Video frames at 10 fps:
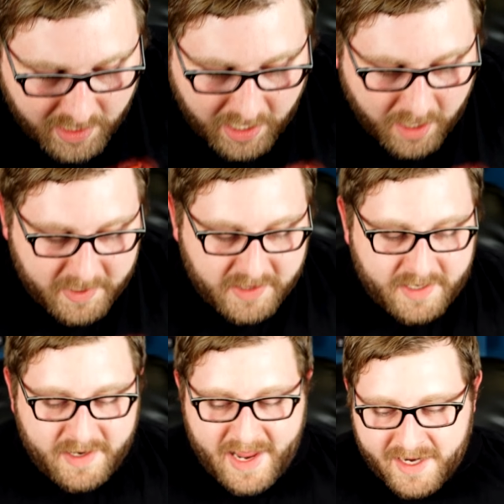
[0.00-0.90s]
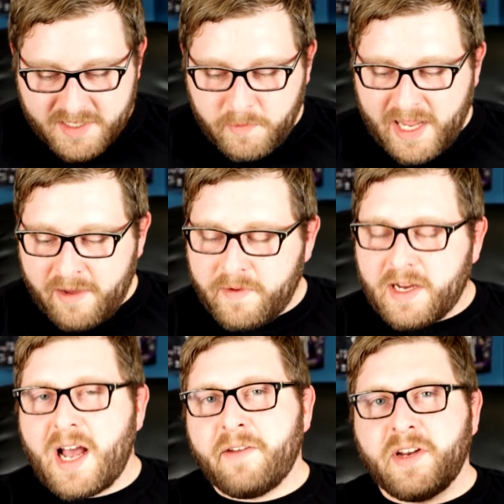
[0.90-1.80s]
And then next we have
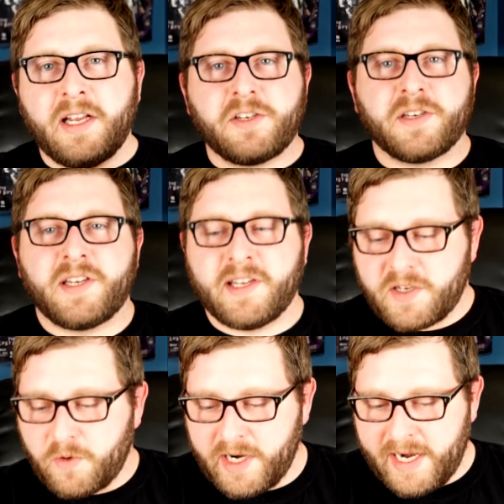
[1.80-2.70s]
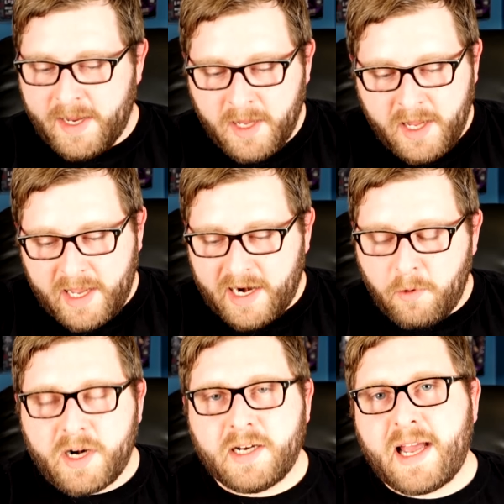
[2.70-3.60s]
kind of an interesting story, and I
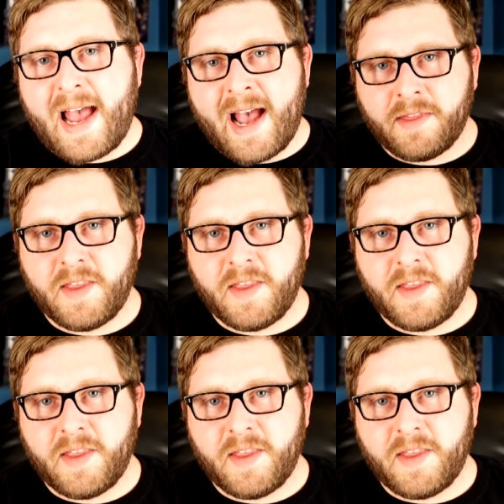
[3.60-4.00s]
wanted to add